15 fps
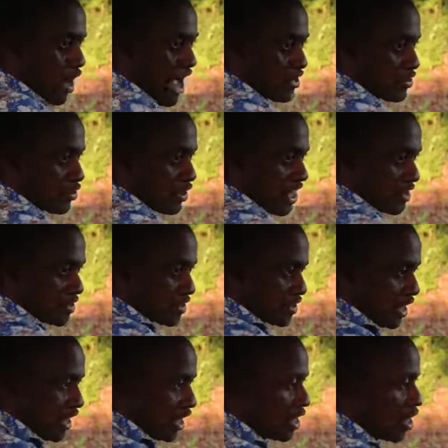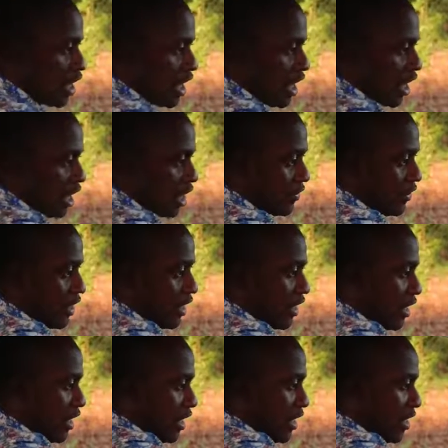as you can see,
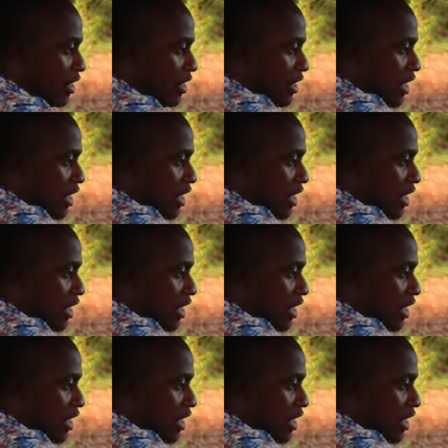the